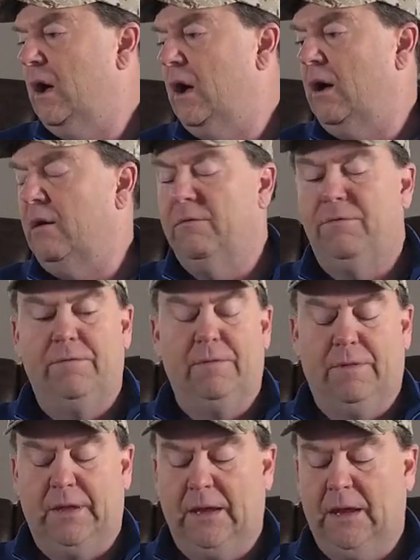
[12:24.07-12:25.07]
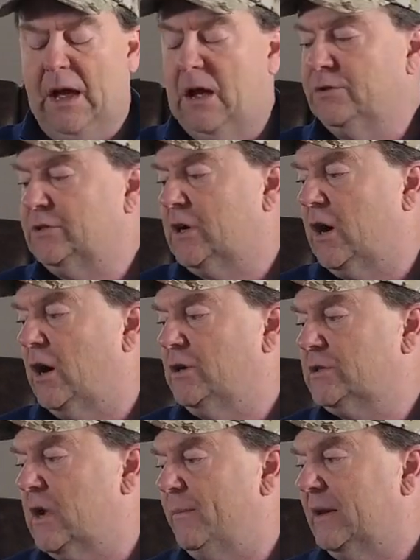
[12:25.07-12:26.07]
of the house of
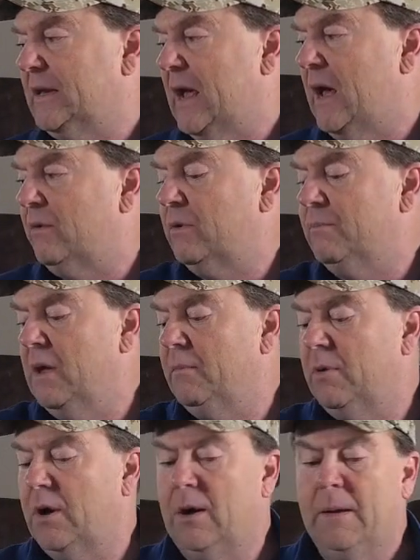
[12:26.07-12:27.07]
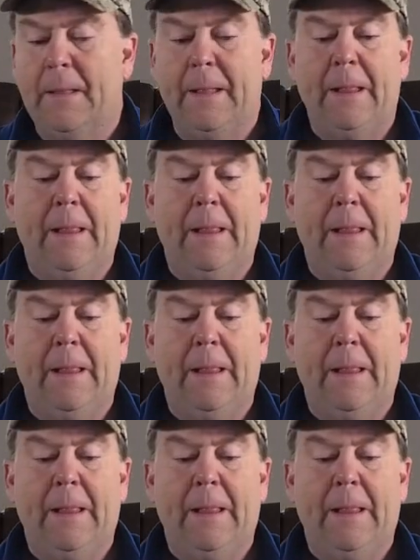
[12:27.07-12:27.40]
cards coming down. Remember